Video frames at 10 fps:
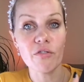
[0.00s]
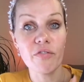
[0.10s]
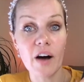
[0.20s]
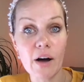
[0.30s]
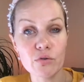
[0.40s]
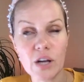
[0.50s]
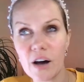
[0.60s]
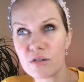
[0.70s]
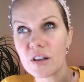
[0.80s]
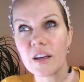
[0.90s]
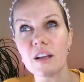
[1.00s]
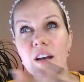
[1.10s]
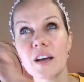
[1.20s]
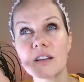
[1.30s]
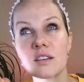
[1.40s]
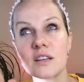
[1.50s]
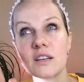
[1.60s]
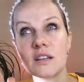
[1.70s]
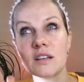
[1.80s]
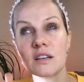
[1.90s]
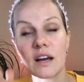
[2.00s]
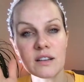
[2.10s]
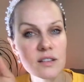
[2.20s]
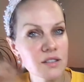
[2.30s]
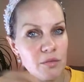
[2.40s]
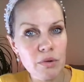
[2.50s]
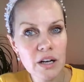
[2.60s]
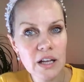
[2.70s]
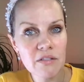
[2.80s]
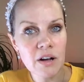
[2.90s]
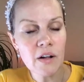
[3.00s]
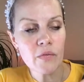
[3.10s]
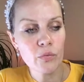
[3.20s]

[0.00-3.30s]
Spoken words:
of found out like in 1990s, I believe,